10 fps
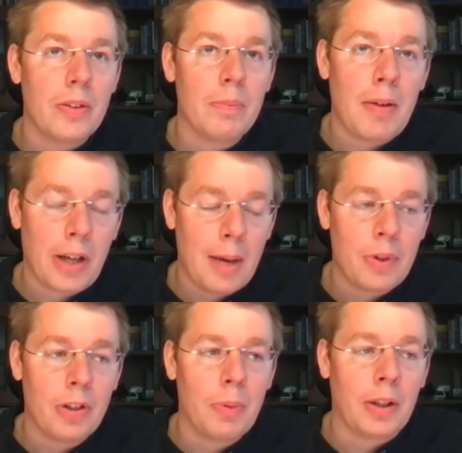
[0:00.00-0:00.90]

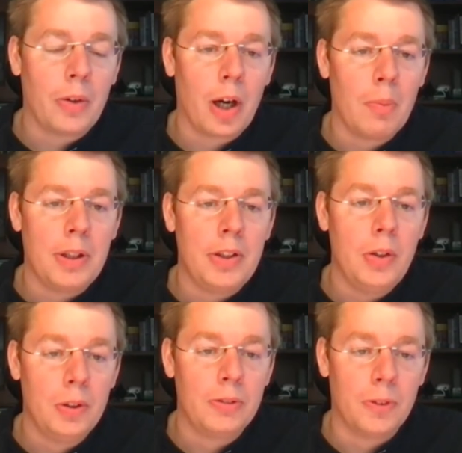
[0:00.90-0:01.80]
Mavacamten has been incredibly
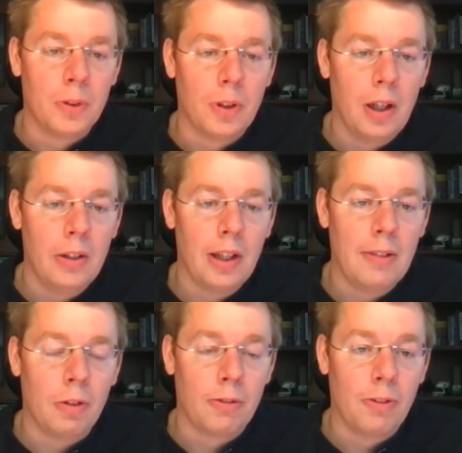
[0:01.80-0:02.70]
useful at the
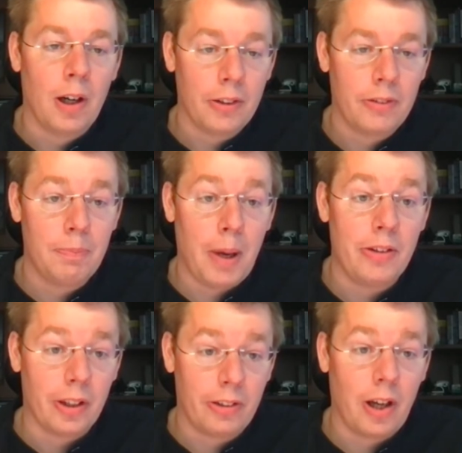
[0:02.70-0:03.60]
level for us
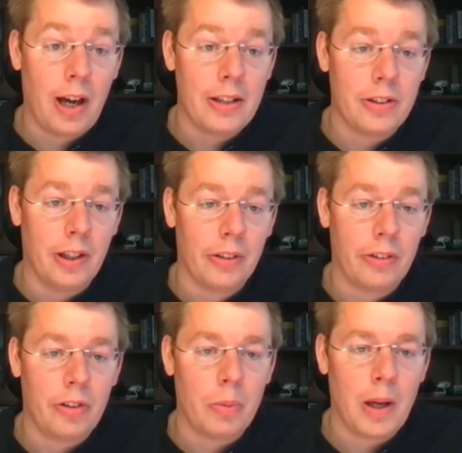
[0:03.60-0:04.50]
basic
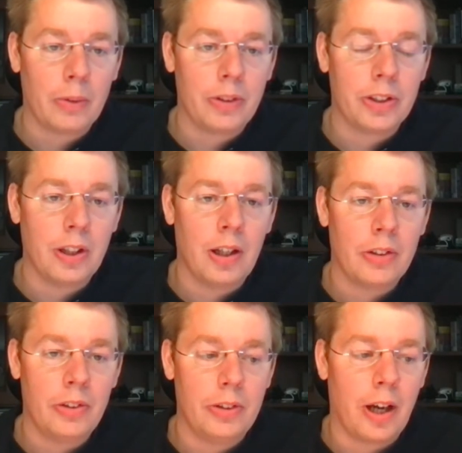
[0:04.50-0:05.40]
scientists to be able to start
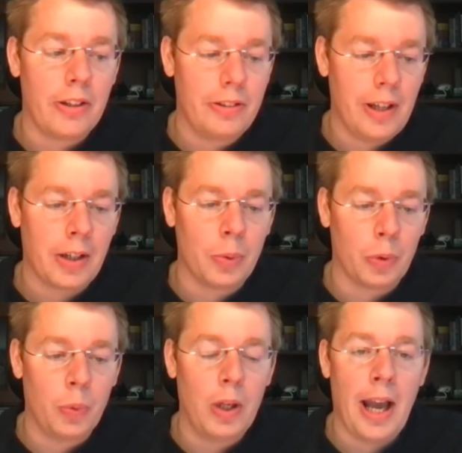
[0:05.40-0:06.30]
to dissect
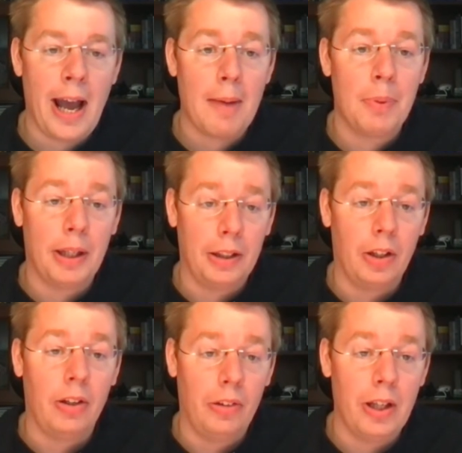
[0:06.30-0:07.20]
what's really happening in the
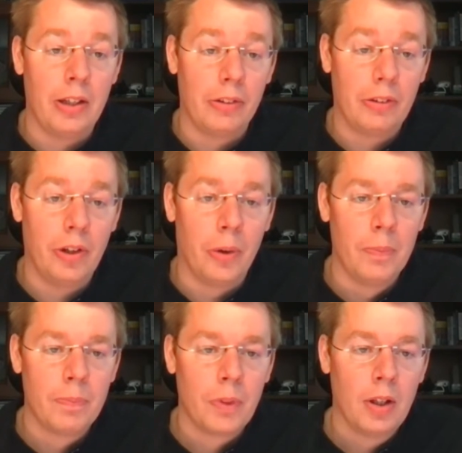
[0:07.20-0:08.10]
disease too.
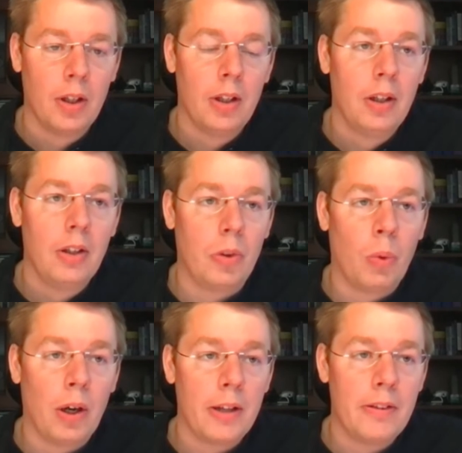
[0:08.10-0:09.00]
So
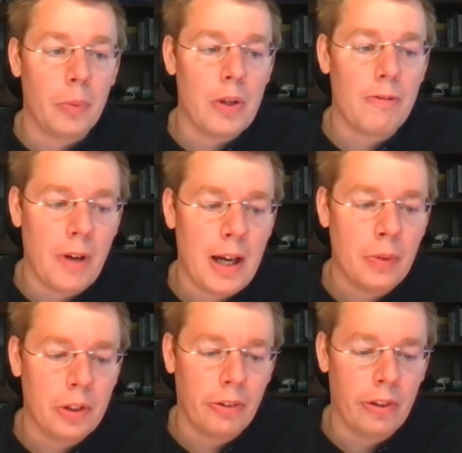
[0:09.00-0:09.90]
what I think we
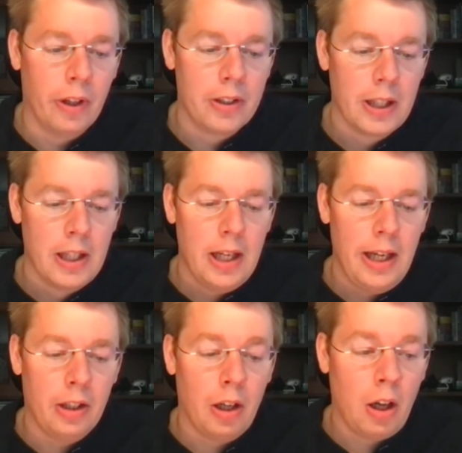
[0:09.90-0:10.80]
found is that
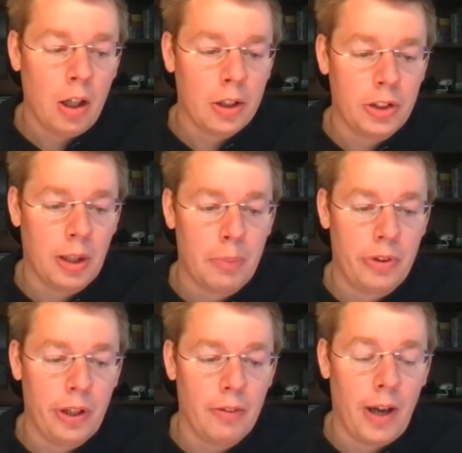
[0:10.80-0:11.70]
in a large
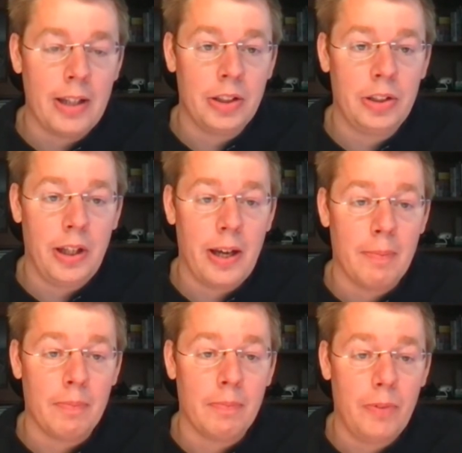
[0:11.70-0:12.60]
subset of
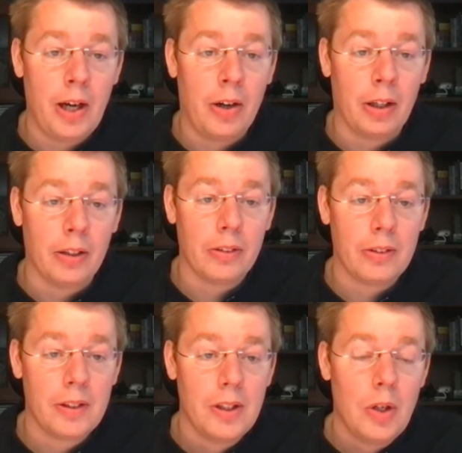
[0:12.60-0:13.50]
HCM
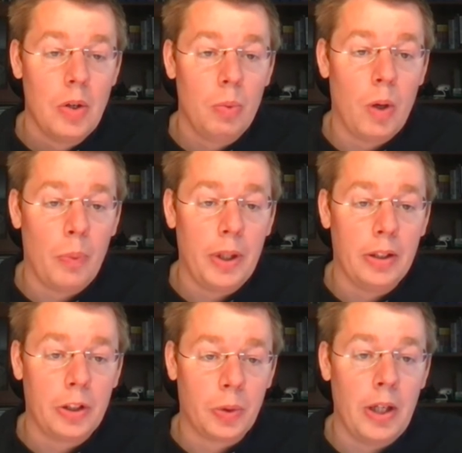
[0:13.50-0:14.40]
variants, when we
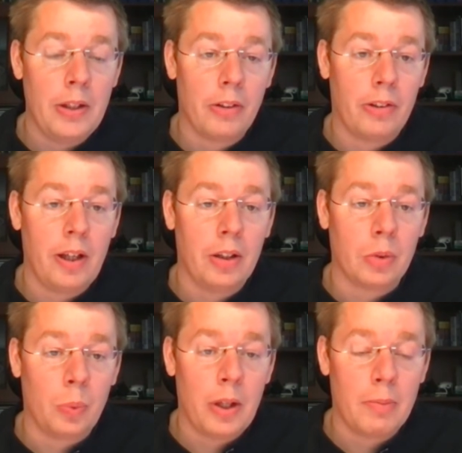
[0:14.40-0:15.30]
could treat the
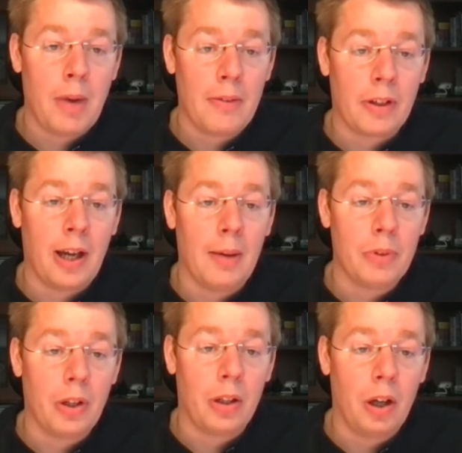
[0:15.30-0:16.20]
cells with
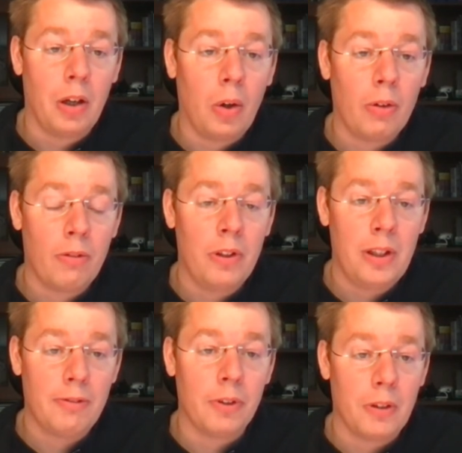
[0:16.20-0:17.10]
mavacamten, a lot of the
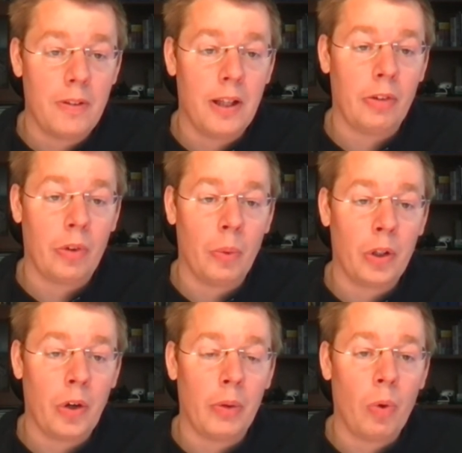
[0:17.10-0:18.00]
different things that were
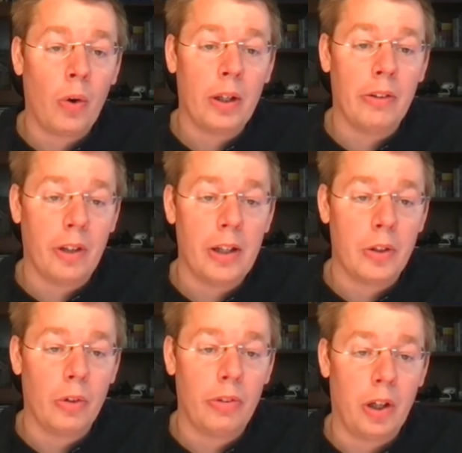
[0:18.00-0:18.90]
going wrong inside
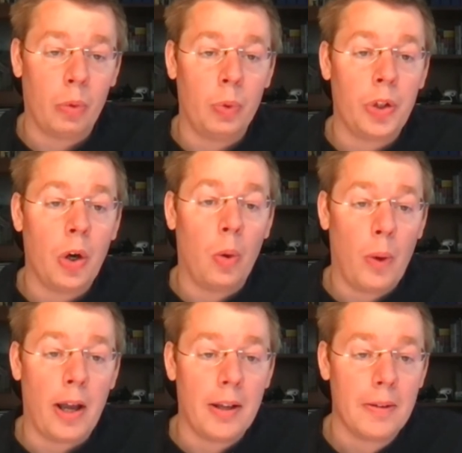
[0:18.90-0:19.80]
those cells would go
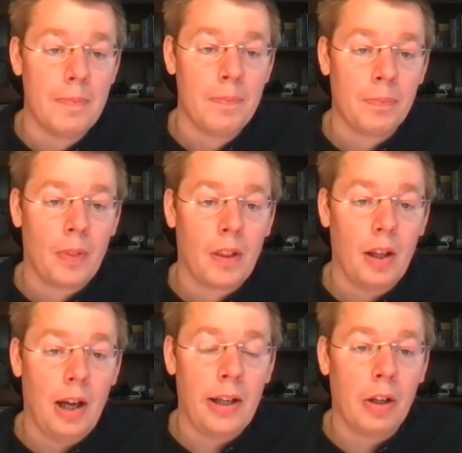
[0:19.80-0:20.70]
away.
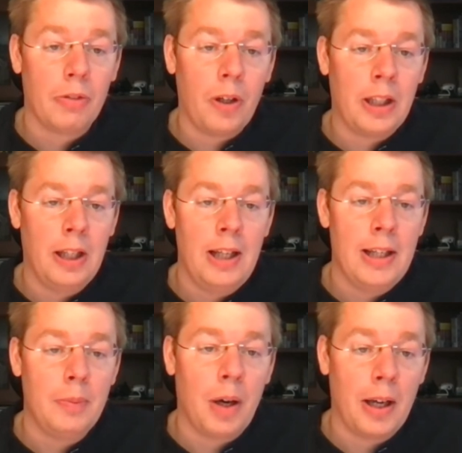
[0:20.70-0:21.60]
And that was very
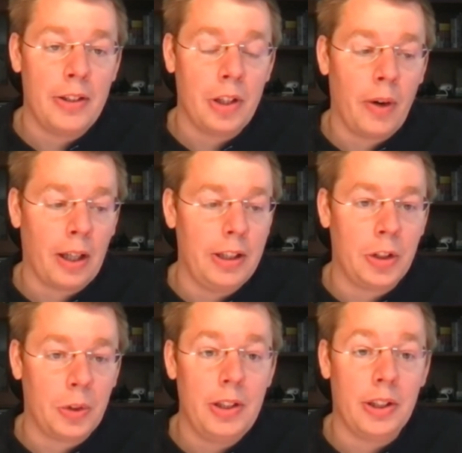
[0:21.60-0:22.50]
clearly by directly
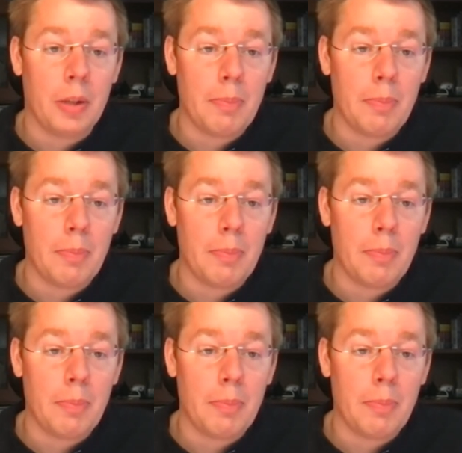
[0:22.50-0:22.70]
treating the